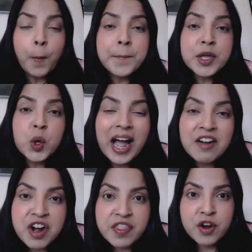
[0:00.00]
but you
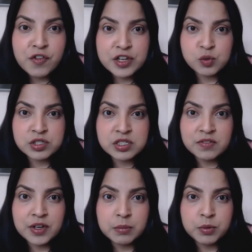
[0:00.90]
have other resources
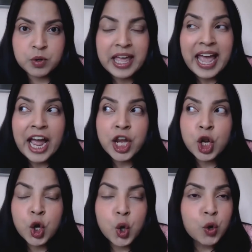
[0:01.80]
available, and
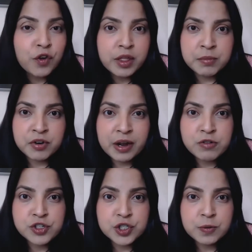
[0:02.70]
you look for them
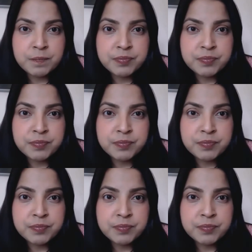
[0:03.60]
around you.